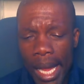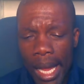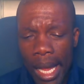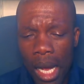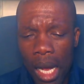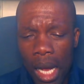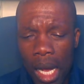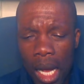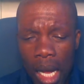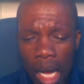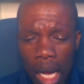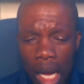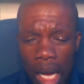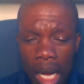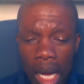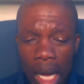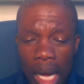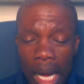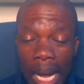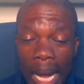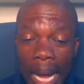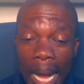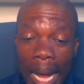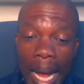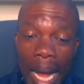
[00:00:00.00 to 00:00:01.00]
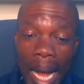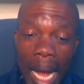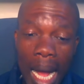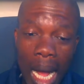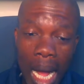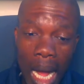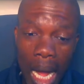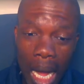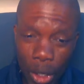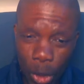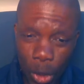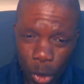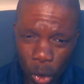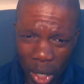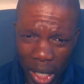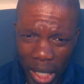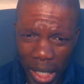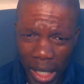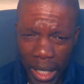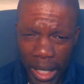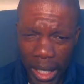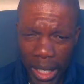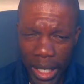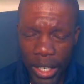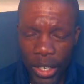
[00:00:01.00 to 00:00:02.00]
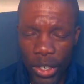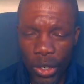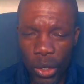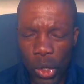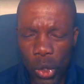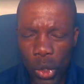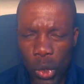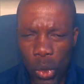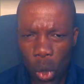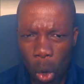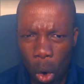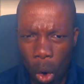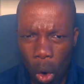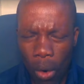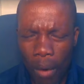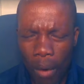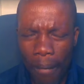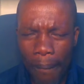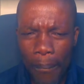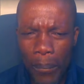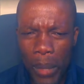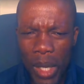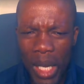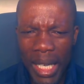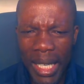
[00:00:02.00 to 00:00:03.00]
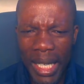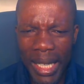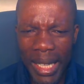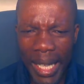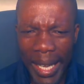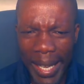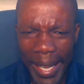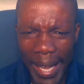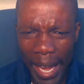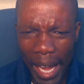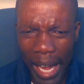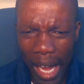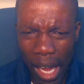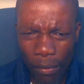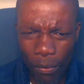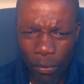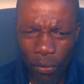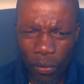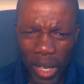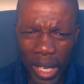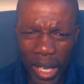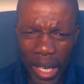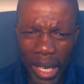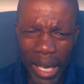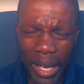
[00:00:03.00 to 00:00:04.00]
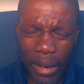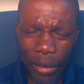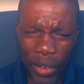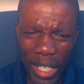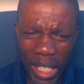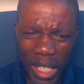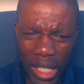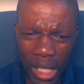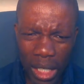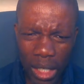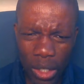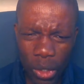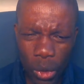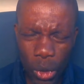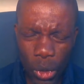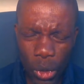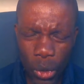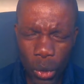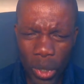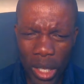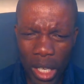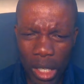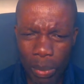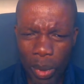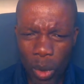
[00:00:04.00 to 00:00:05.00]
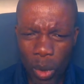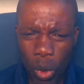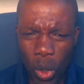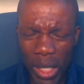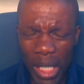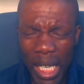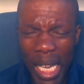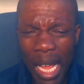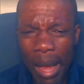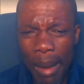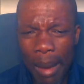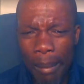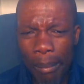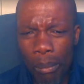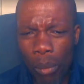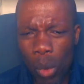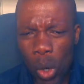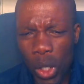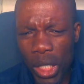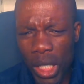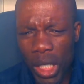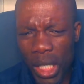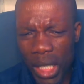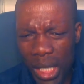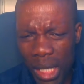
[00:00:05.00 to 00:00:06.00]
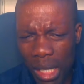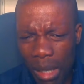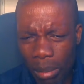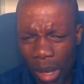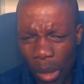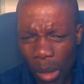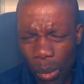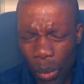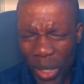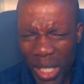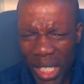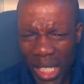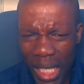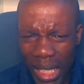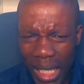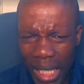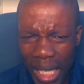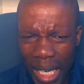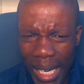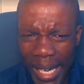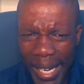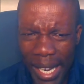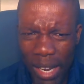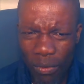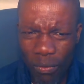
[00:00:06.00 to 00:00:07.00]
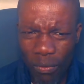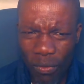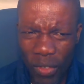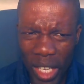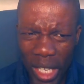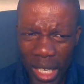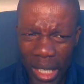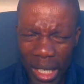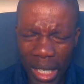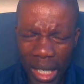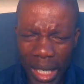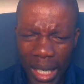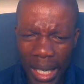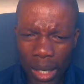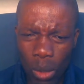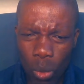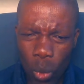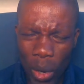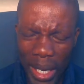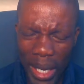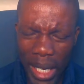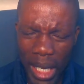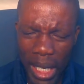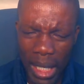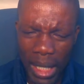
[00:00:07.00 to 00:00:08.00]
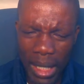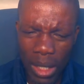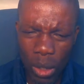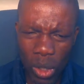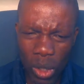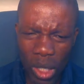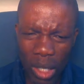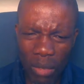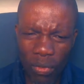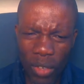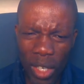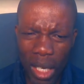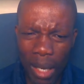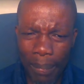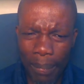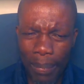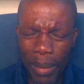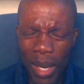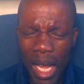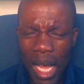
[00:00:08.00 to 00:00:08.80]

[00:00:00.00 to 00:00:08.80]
are actually not wrong. They have a reason to do that, because most Zimbabweans that are living and working in South Africa